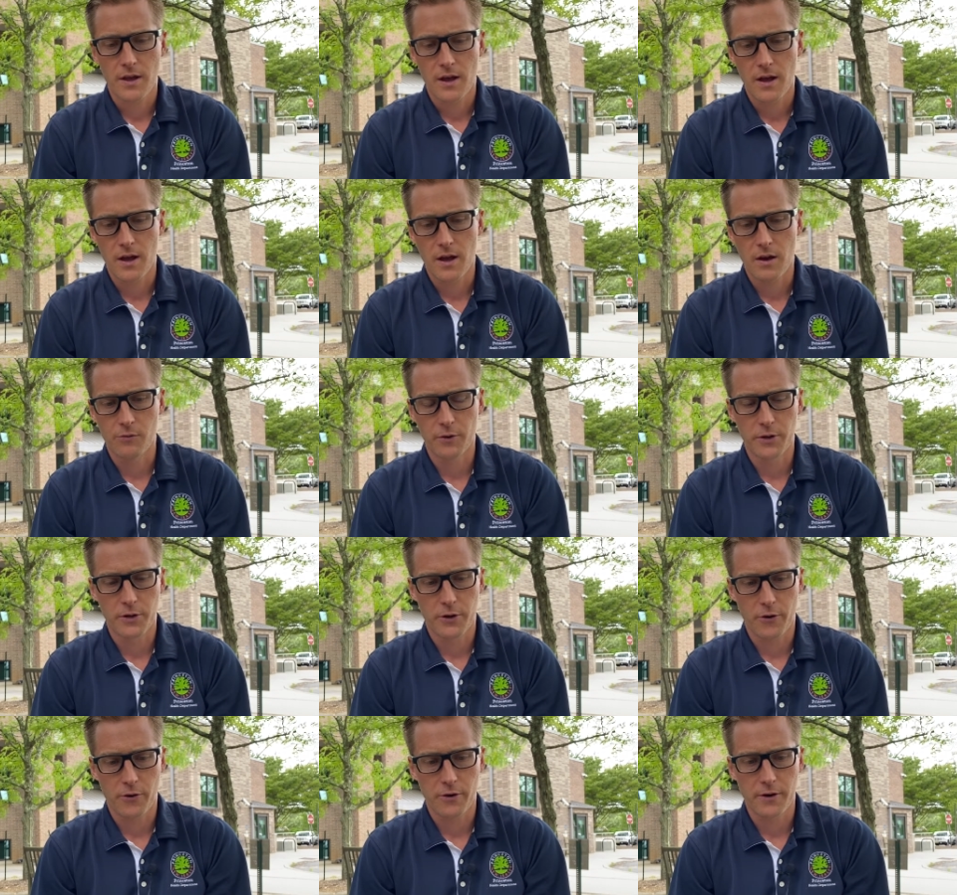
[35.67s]
really
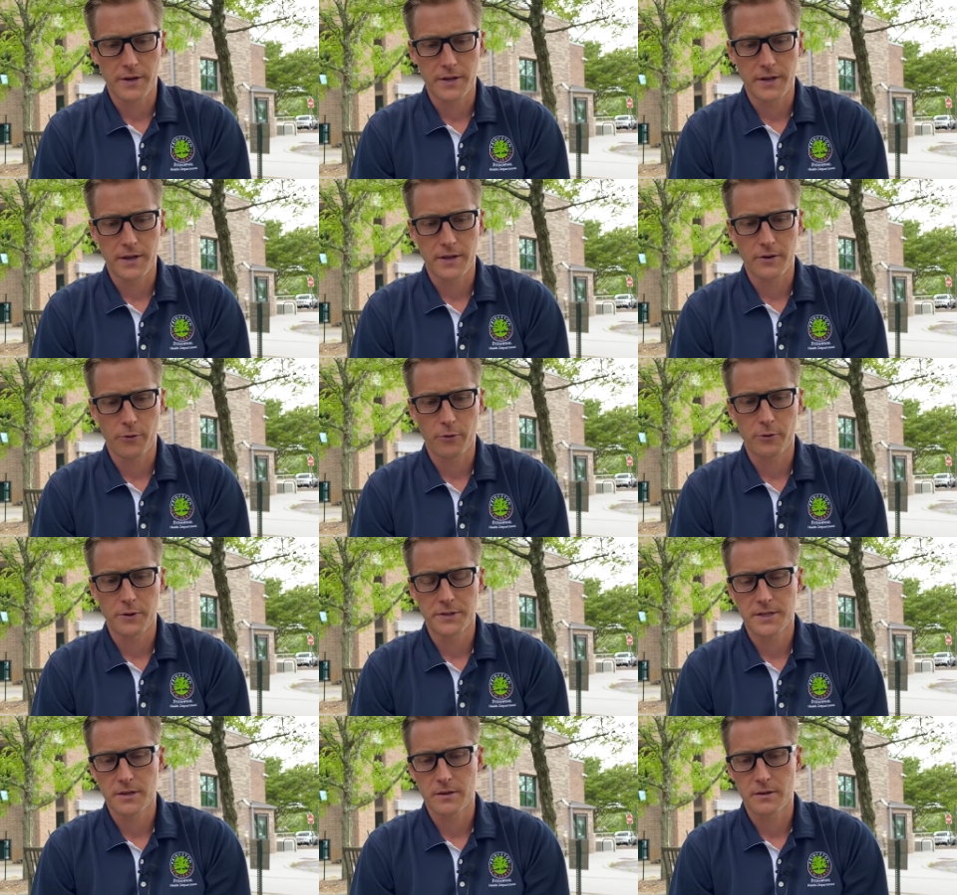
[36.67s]
occurring in early
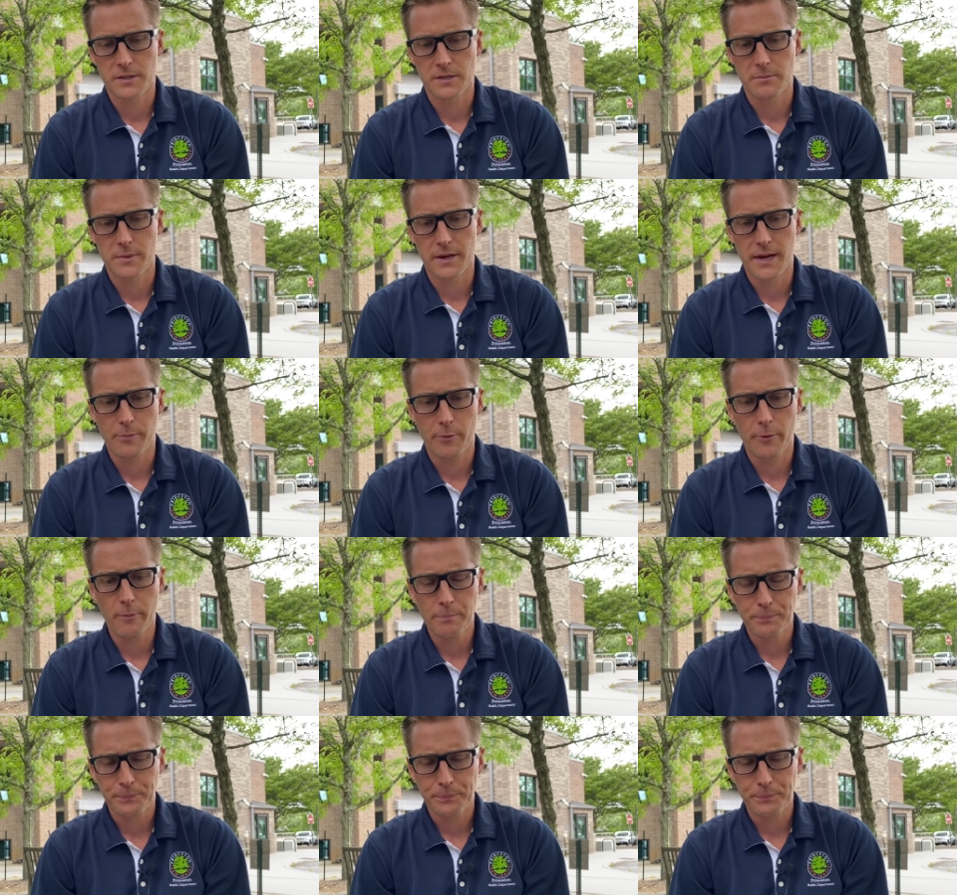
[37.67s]
to mid-April.